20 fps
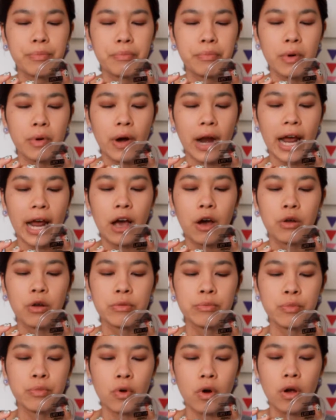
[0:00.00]

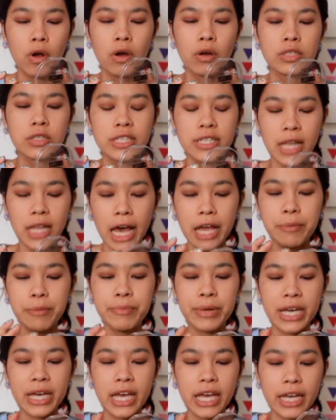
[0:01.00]
brown, bronze, light
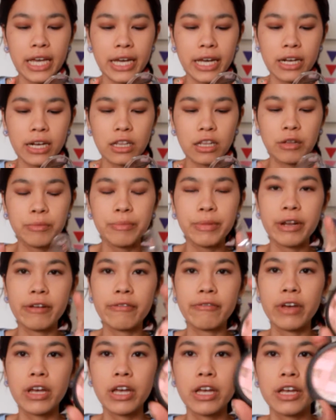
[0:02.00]
pink, and a little bit
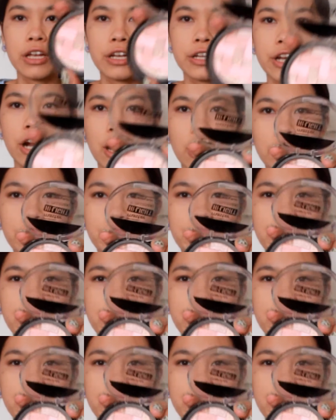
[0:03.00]
of dark